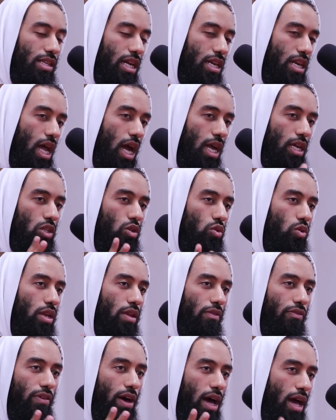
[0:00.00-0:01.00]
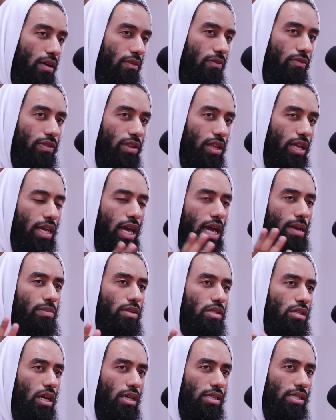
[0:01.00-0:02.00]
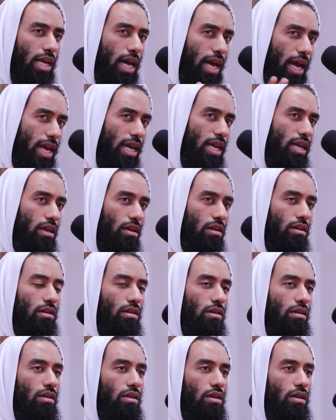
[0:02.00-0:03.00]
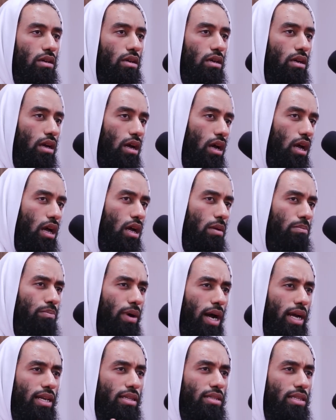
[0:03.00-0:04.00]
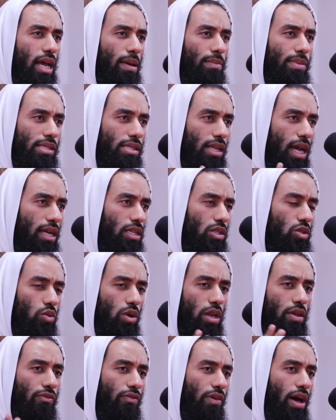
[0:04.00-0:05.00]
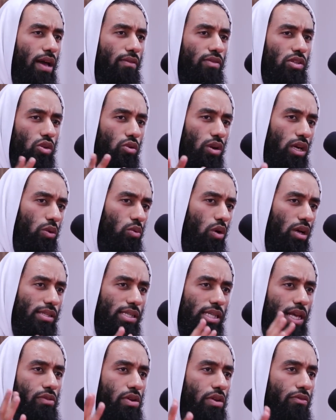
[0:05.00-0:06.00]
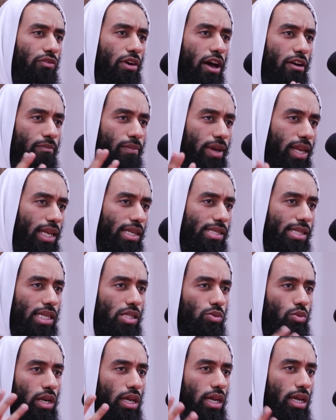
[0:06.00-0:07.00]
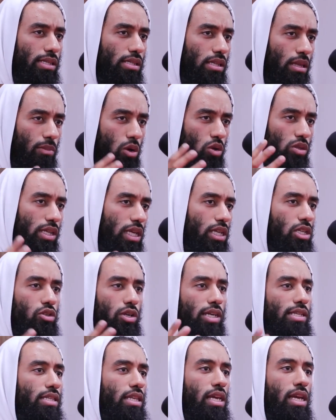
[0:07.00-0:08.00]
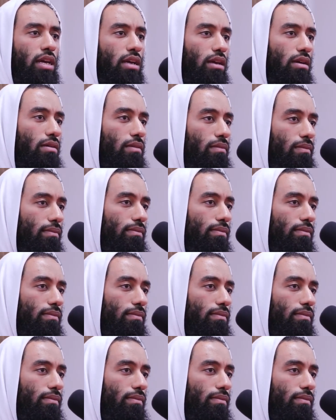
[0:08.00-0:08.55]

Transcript: it's at 9.25. The game starts at 8. Huh? by the time it's 9.25, it's already, what, 75 minutes? That's when it gets the most interesting.